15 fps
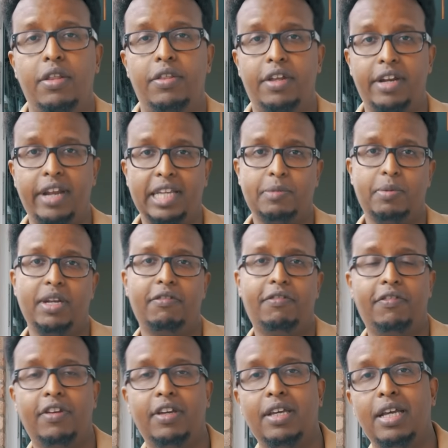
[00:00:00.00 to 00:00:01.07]
The next
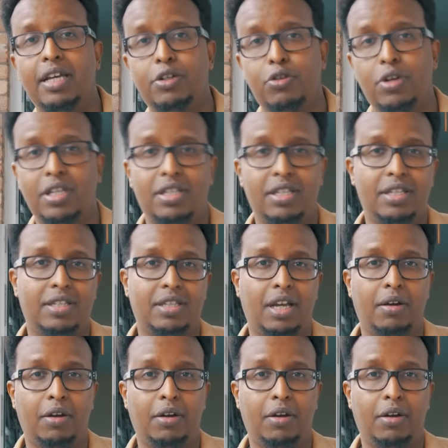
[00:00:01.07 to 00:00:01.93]
benefit addresses